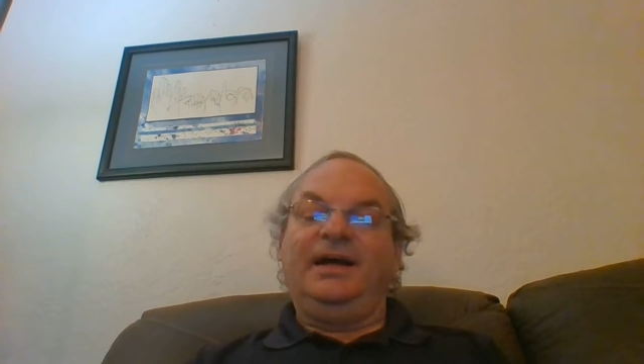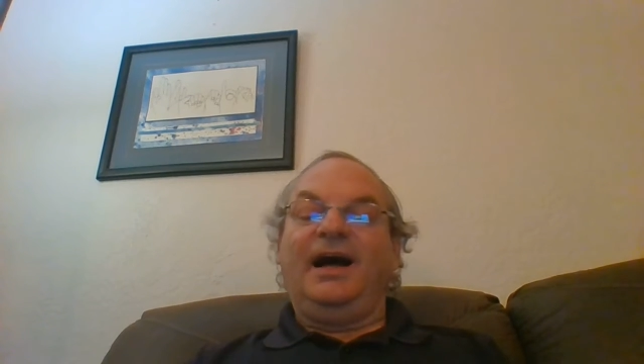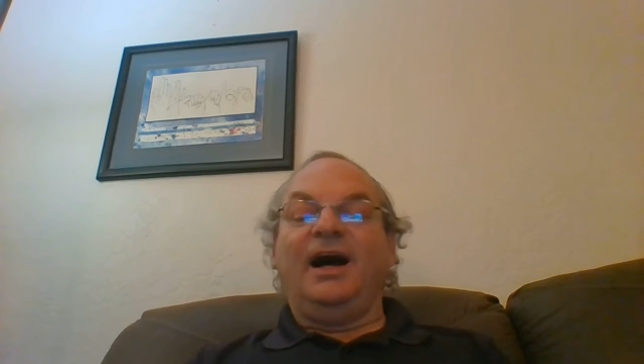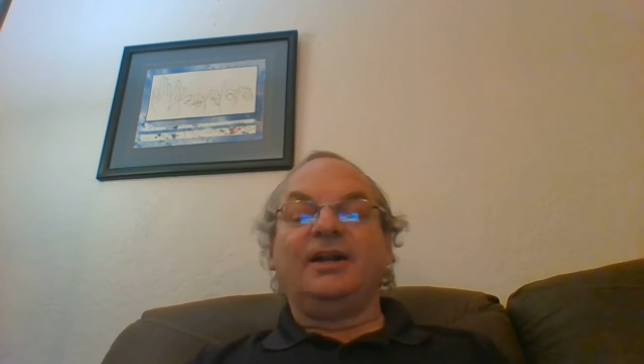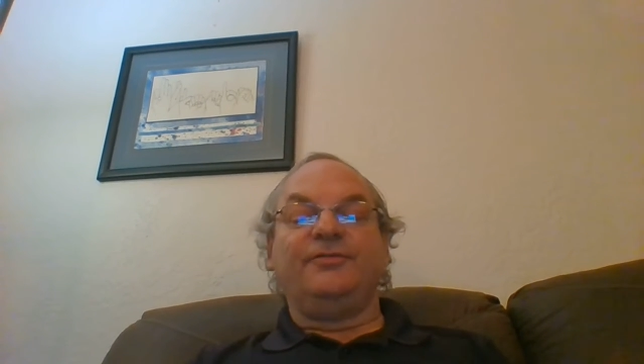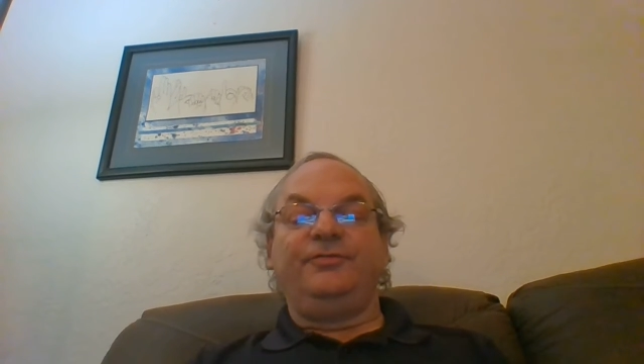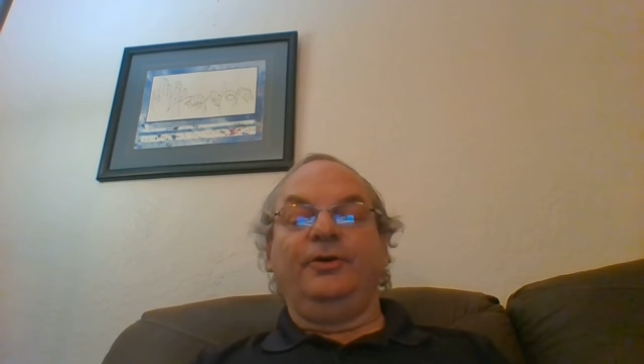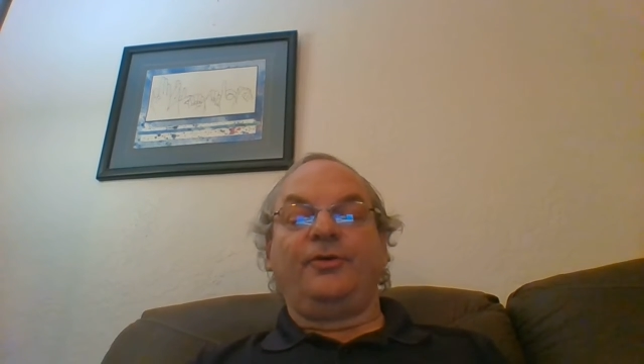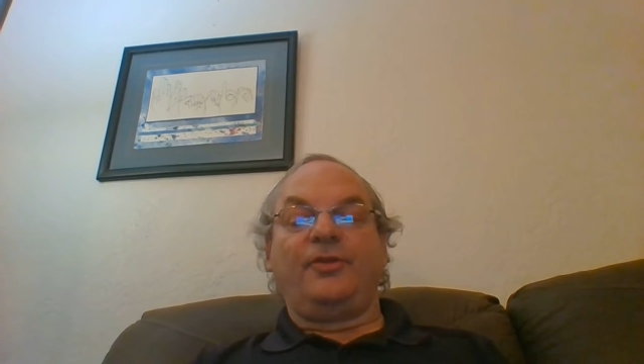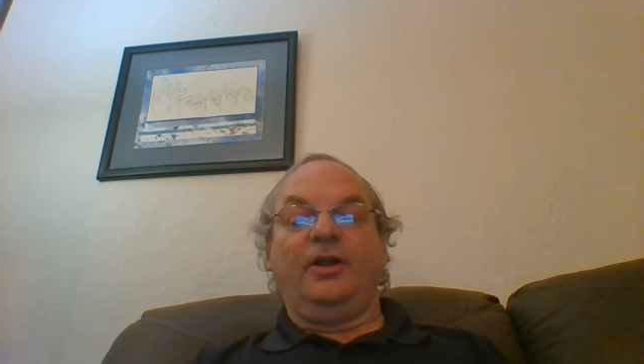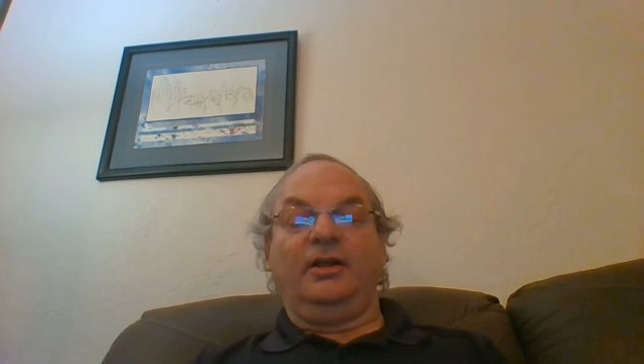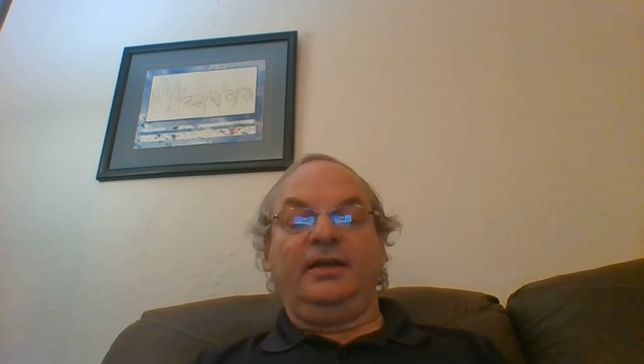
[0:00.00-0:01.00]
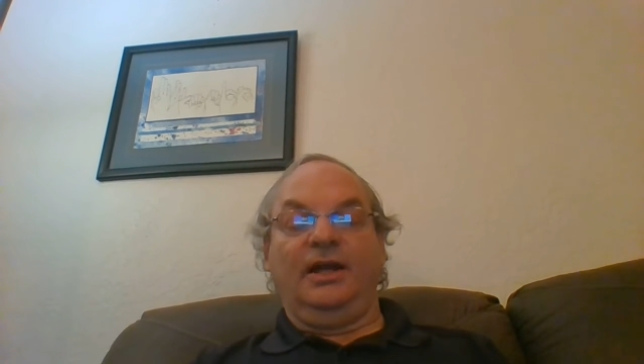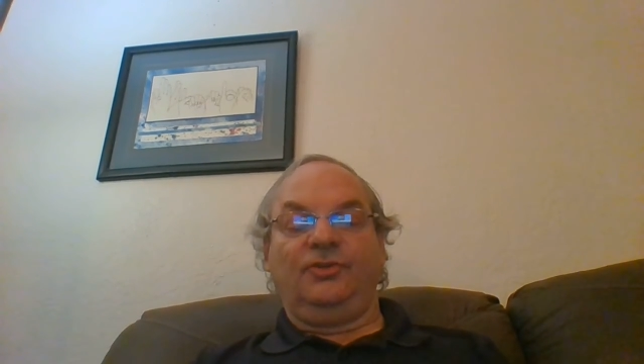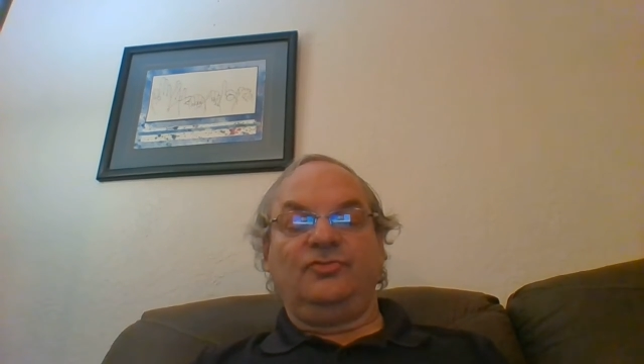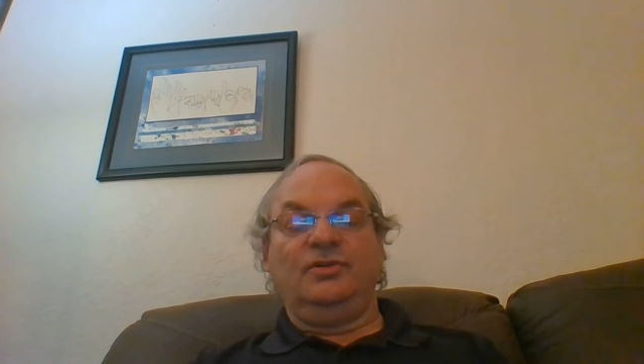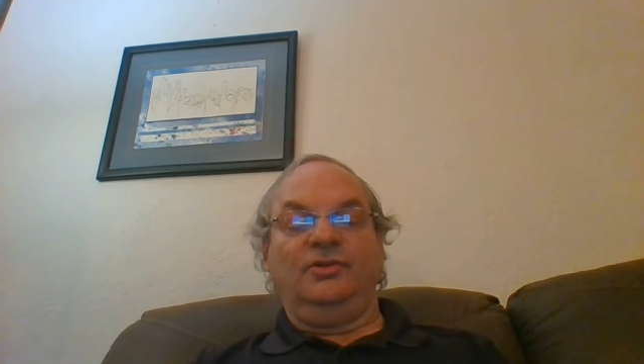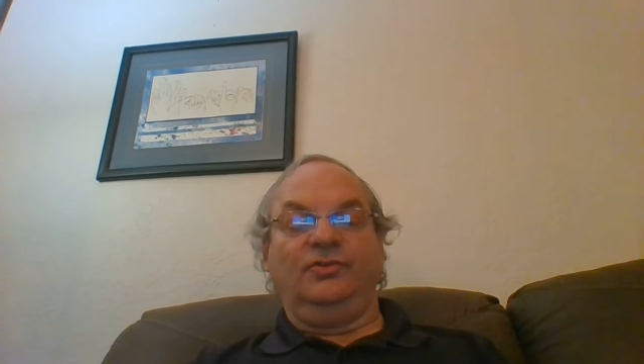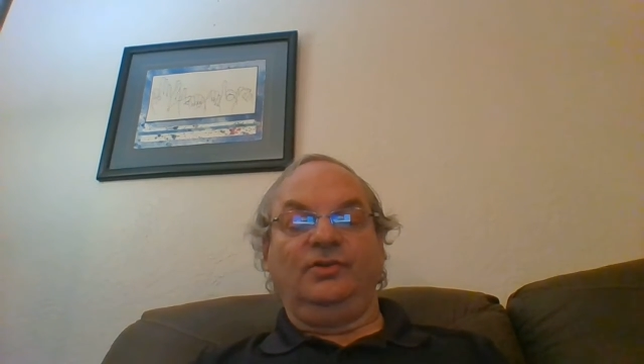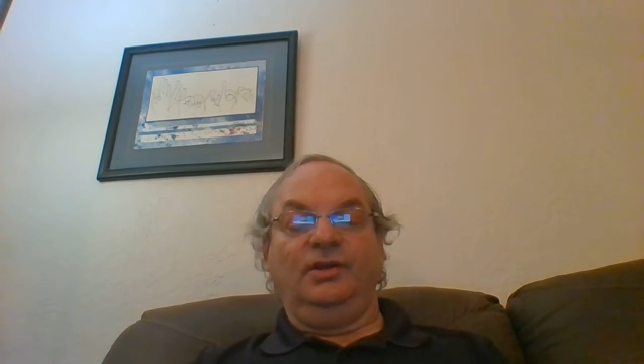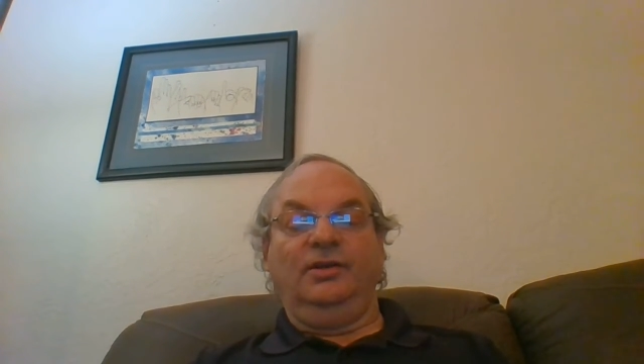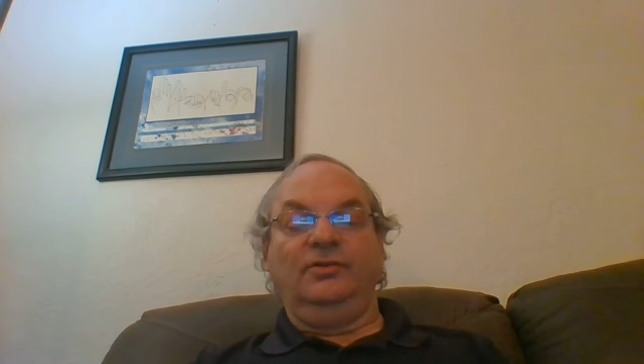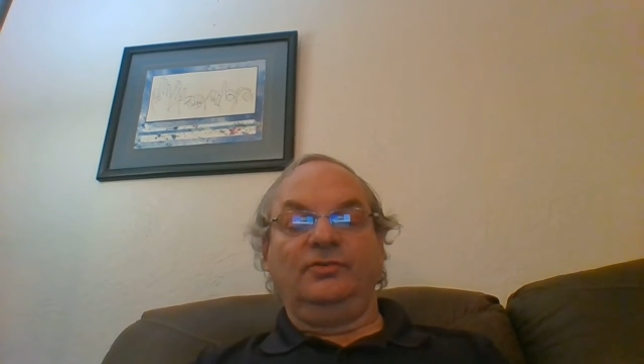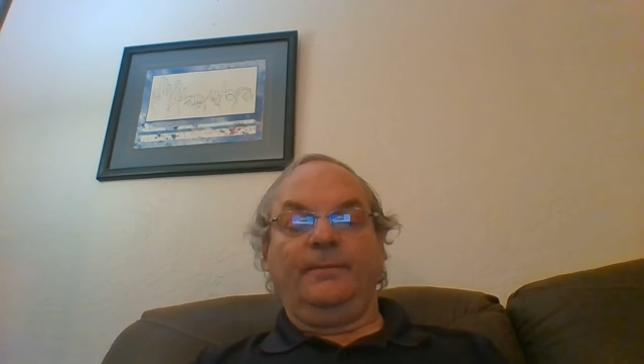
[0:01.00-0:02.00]
out of fear that I'll catch the
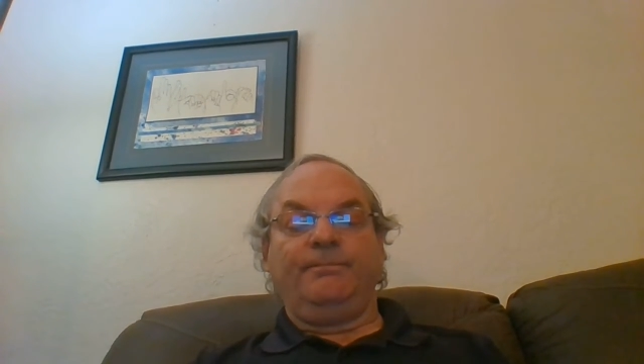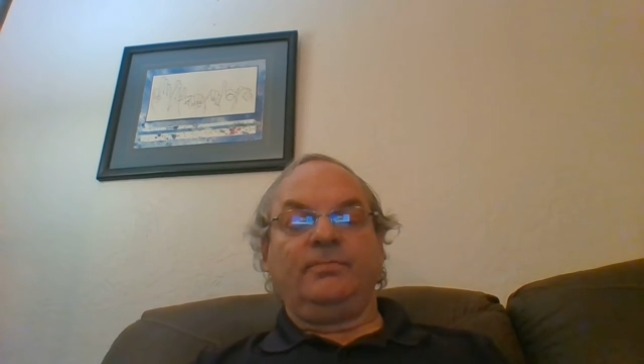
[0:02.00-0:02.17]
disease.